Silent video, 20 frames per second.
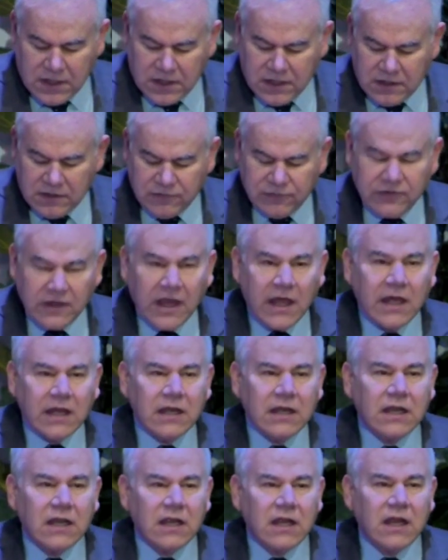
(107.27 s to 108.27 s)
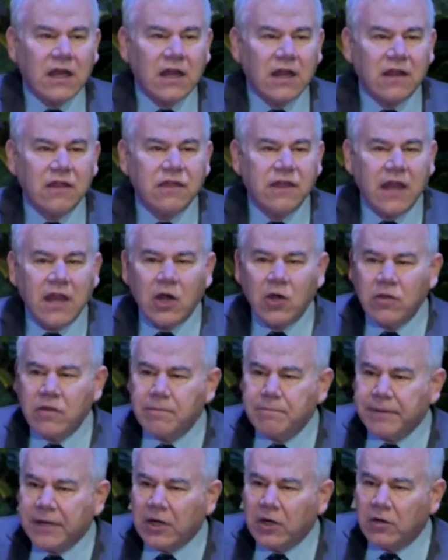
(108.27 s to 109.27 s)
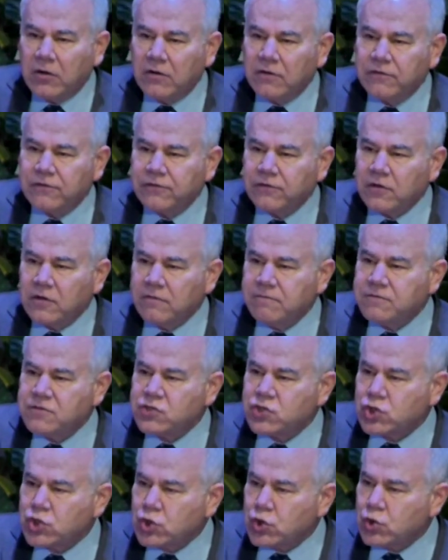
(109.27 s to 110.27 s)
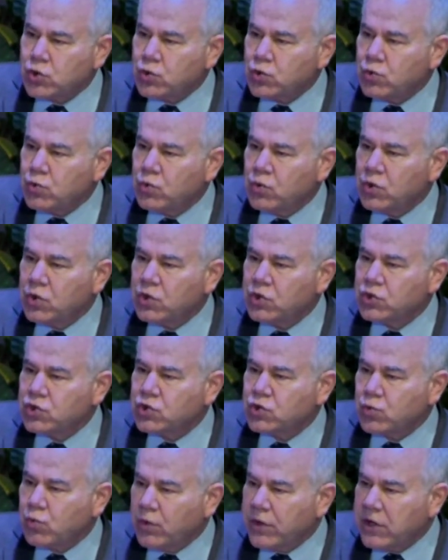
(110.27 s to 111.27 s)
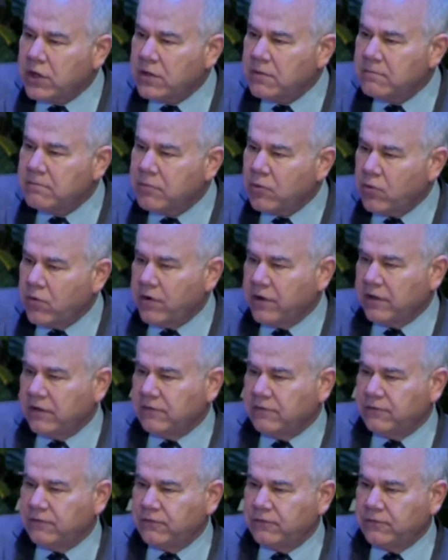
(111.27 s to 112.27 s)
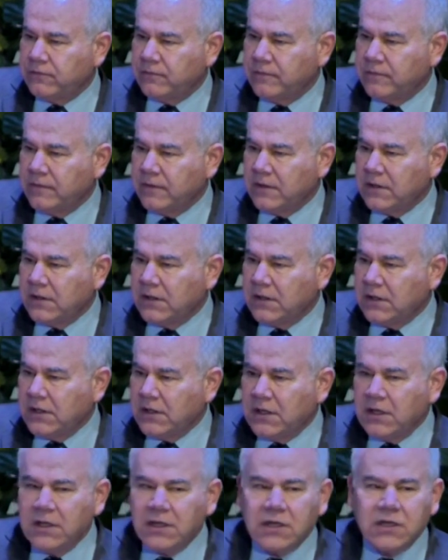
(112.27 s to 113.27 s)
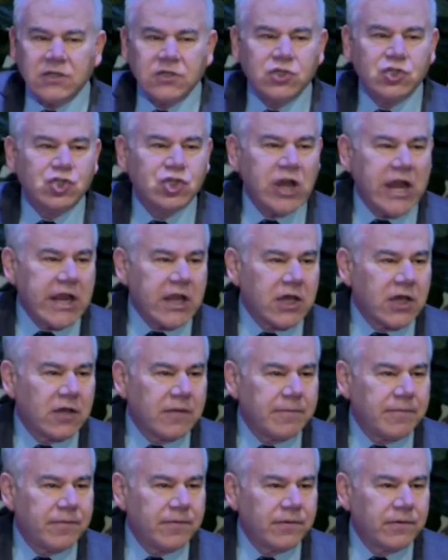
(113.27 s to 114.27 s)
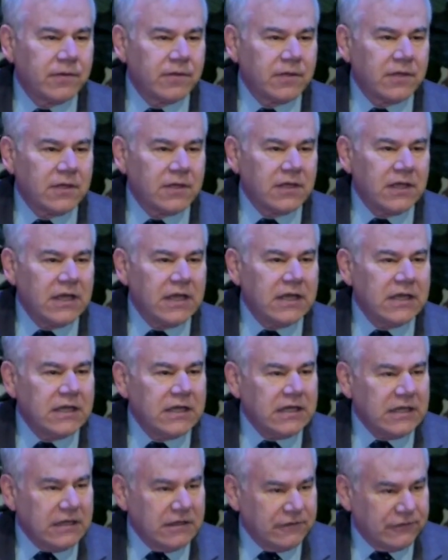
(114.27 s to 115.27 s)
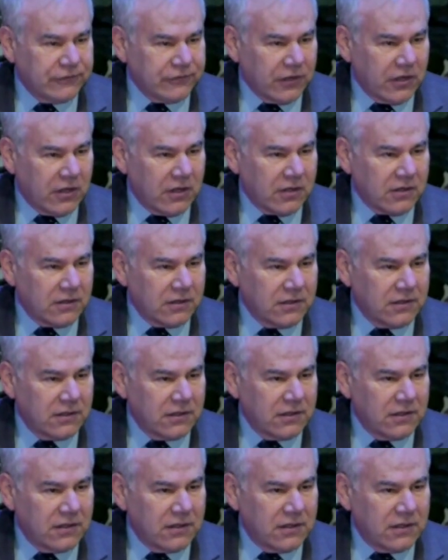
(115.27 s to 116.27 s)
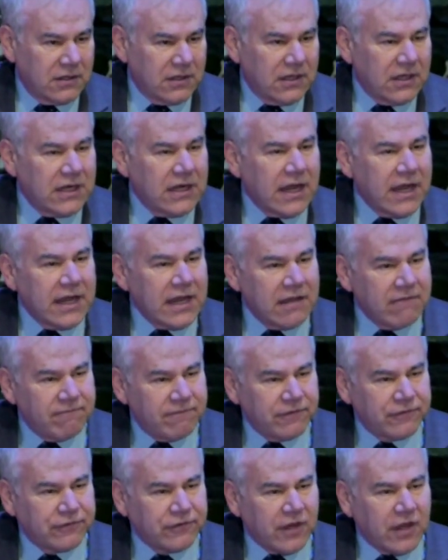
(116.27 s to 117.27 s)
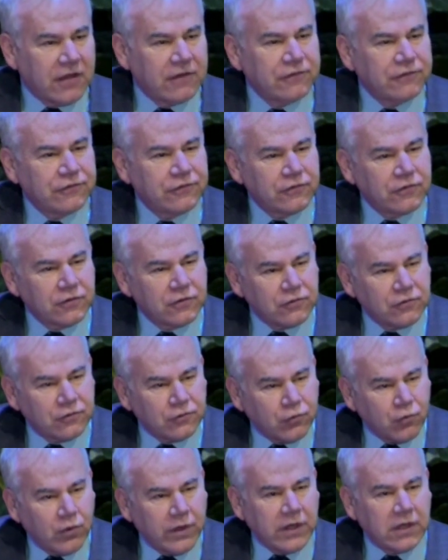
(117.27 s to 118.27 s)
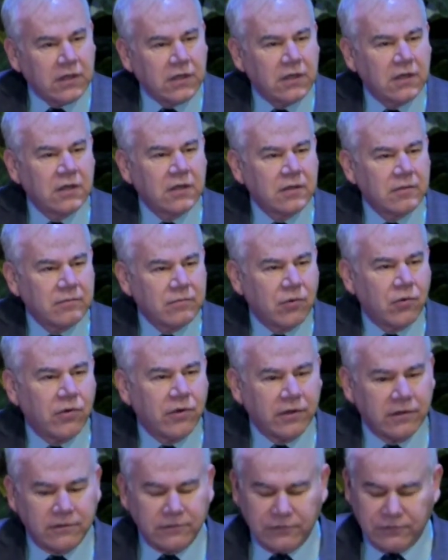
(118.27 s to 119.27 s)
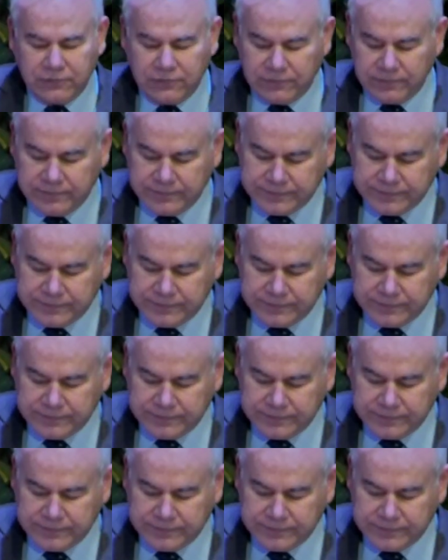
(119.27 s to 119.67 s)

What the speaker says: is that they are the parents of two twin boys, Jacob and Esau. And I emphasize twin boys.